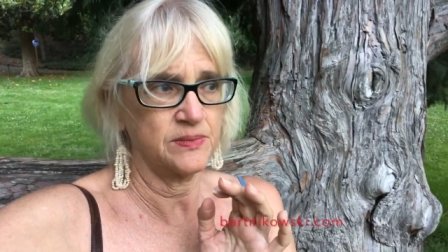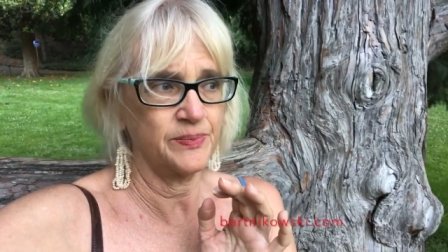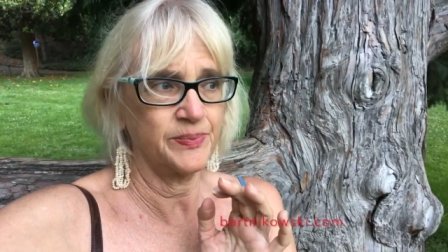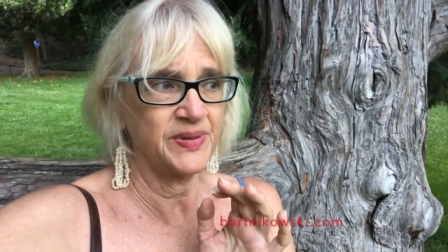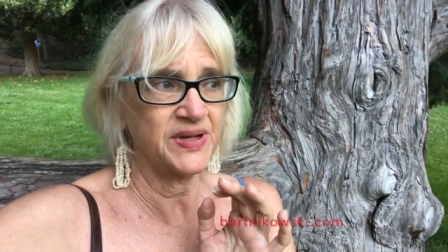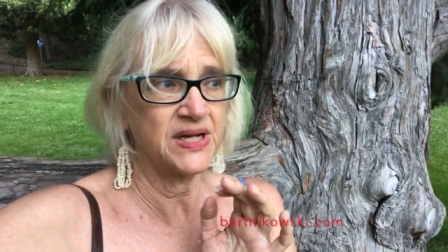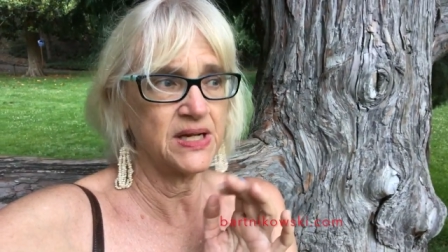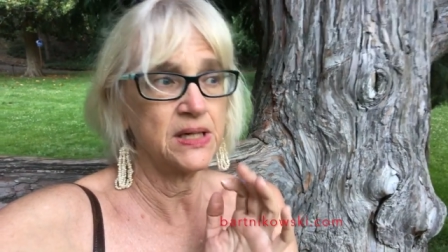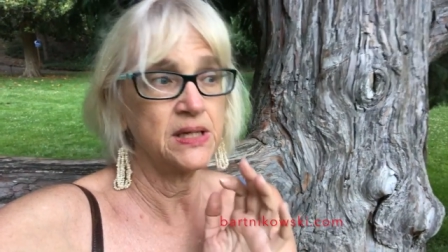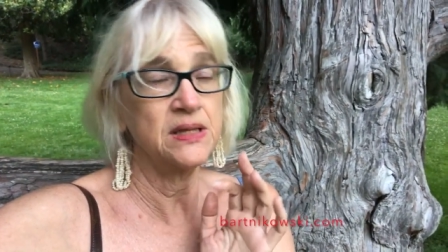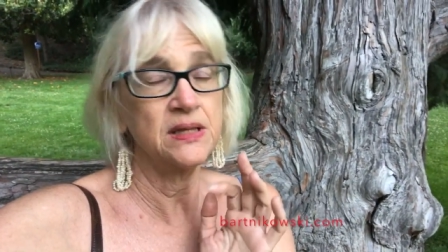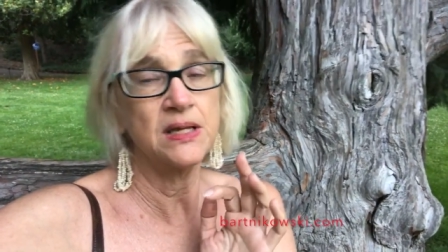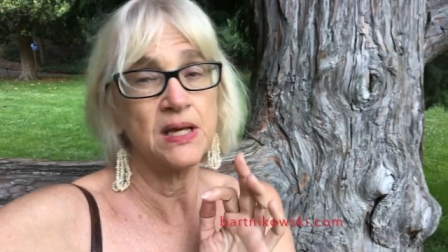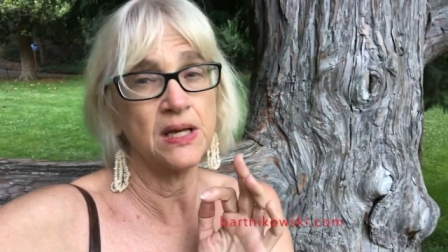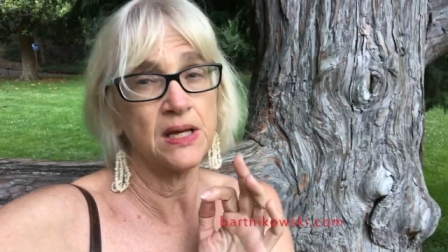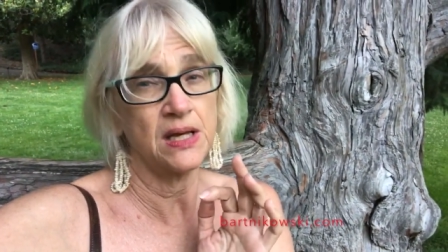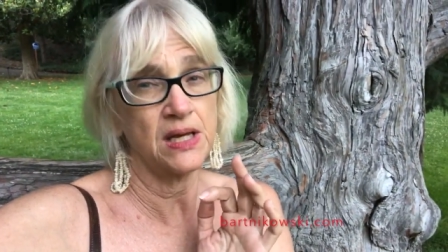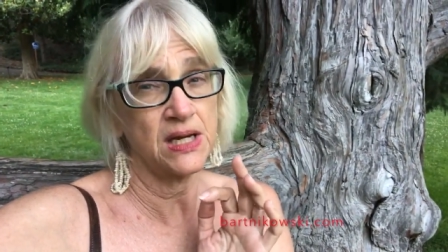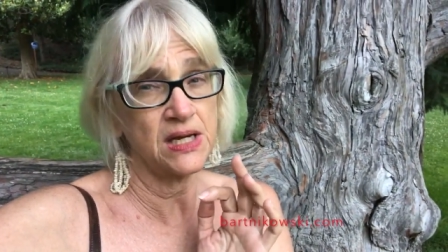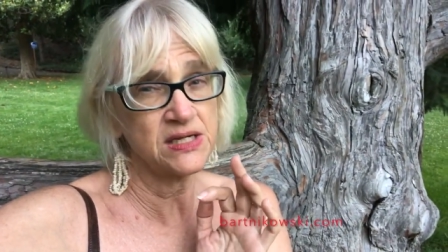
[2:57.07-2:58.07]
but in the
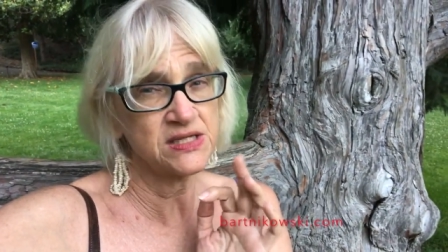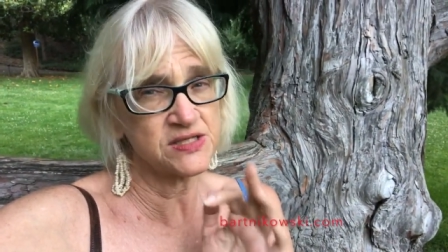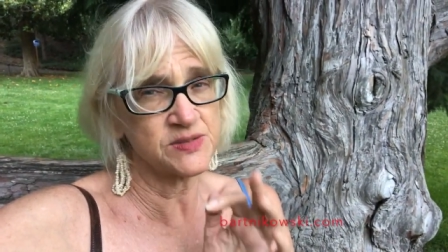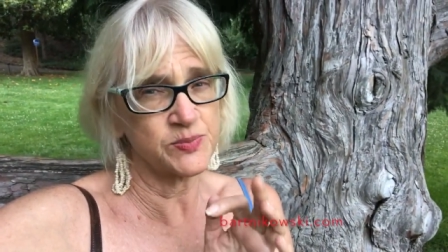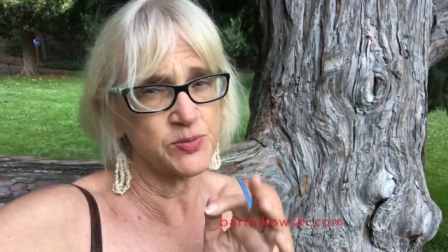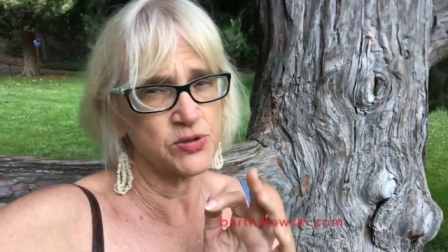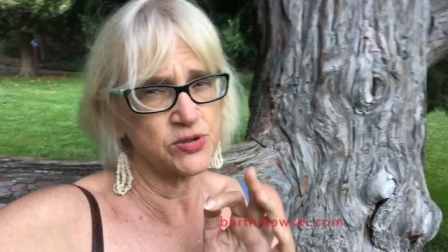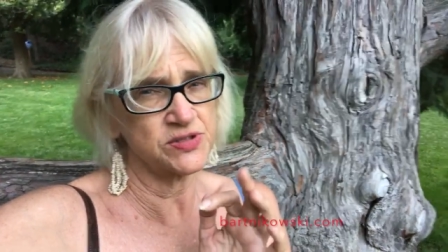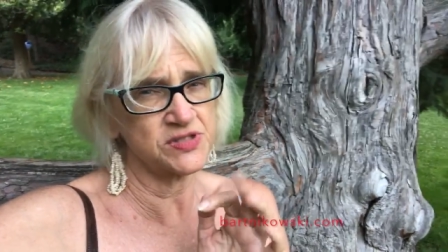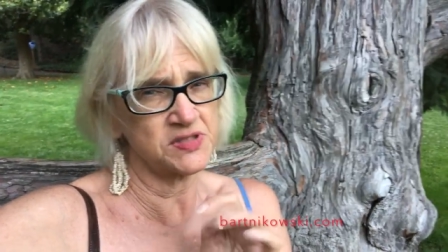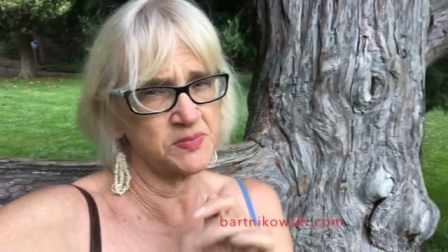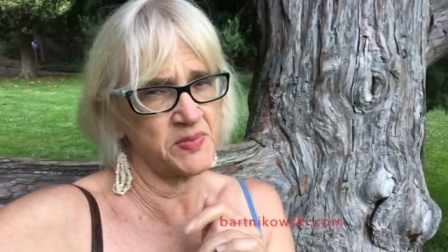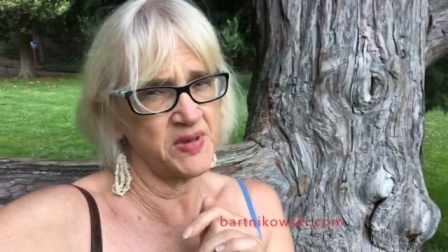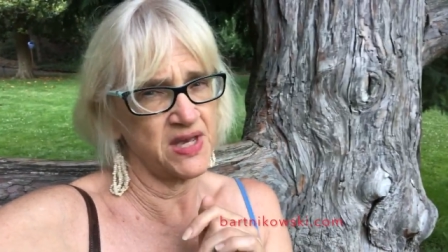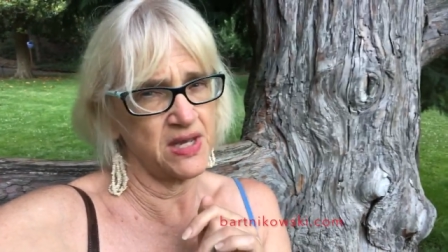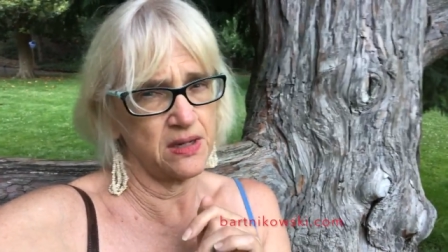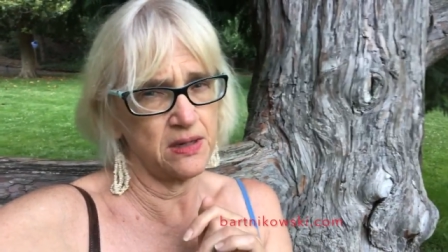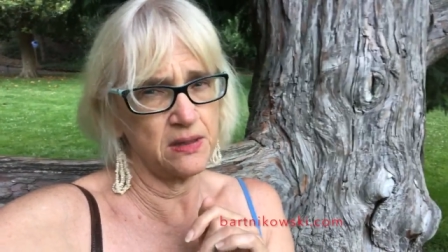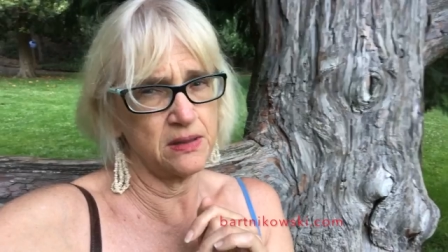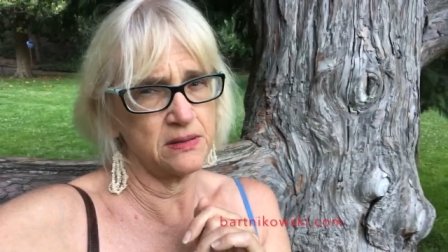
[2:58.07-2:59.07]
expert's
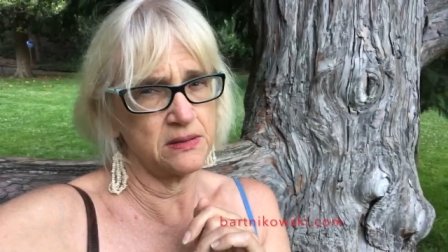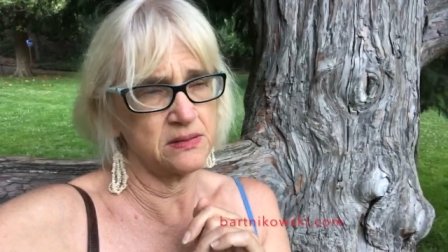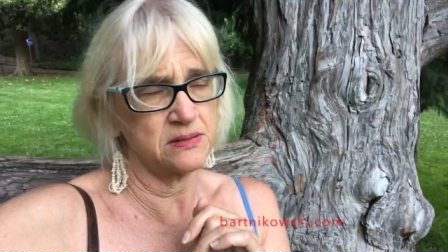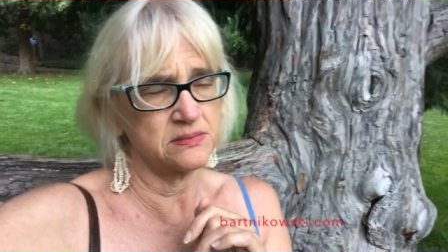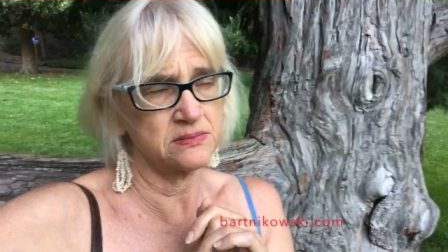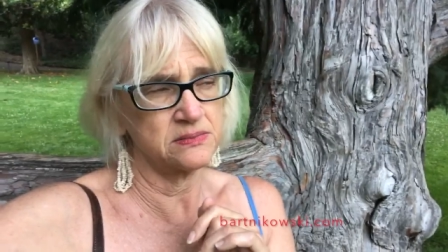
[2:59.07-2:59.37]
mind,